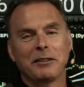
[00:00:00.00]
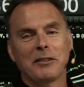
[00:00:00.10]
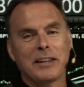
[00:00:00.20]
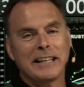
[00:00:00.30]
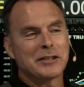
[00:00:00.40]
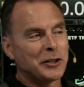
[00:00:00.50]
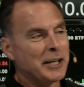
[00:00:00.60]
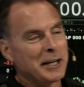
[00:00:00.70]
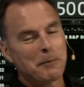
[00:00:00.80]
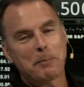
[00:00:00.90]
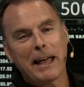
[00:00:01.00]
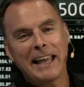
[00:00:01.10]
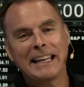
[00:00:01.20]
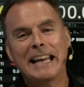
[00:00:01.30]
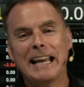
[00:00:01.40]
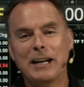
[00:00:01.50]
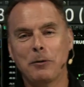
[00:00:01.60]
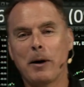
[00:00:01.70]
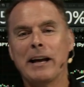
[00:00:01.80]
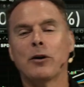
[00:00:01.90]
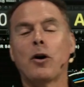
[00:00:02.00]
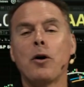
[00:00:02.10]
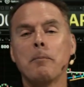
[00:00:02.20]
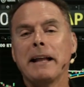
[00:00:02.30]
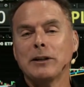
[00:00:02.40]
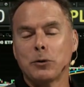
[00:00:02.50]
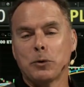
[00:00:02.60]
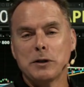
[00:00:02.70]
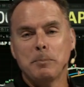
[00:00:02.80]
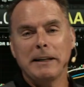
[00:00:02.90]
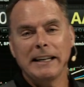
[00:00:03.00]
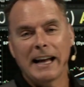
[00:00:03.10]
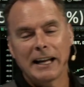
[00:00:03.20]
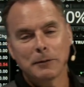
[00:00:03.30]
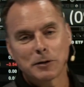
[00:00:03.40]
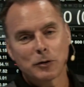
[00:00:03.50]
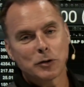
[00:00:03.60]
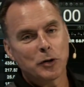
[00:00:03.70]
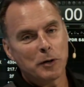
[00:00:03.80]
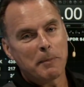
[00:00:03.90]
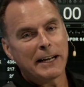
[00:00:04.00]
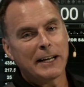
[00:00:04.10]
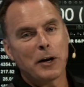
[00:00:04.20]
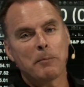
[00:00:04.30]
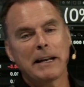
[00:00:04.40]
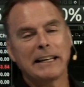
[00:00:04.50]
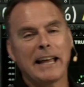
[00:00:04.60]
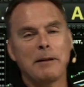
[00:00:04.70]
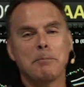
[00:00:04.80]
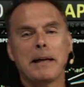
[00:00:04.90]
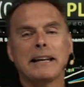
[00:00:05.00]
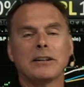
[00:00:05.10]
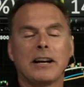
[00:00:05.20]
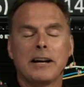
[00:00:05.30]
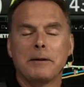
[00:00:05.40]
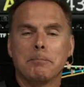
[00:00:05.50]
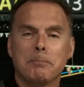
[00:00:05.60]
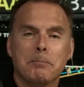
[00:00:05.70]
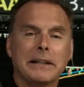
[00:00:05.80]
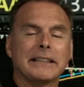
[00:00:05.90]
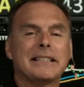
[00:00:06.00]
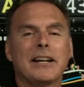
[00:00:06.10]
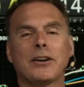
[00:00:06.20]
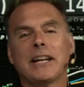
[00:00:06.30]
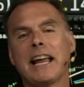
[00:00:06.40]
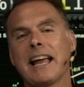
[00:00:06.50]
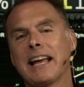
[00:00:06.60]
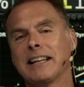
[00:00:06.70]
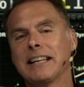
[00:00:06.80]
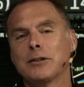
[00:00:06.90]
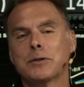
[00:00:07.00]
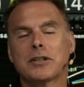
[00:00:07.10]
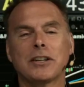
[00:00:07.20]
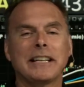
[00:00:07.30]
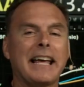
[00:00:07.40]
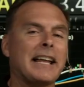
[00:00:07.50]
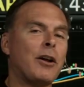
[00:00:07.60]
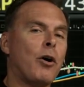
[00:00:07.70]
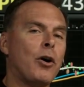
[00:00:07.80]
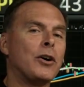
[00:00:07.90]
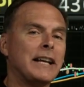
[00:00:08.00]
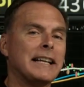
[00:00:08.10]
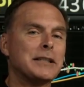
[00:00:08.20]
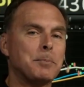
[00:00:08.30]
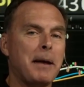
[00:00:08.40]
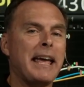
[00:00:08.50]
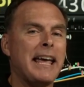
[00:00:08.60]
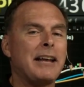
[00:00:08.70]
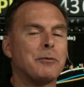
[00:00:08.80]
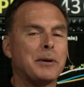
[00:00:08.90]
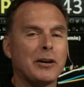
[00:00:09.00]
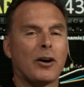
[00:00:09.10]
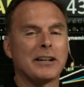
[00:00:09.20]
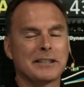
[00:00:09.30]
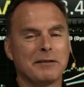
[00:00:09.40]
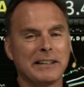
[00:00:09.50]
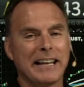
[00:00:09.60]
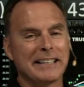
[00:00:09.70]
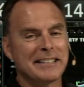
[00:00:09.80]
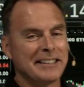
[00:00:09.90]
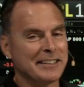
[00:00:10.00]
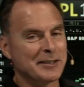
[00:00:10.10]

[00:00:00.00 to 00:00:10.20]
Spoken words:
Things that are going to get paid anyway are all mandatory spending items. Social Security, Medicare, Medicaid, military, and interest on the debt all gets paid regardless of the debt ceiling.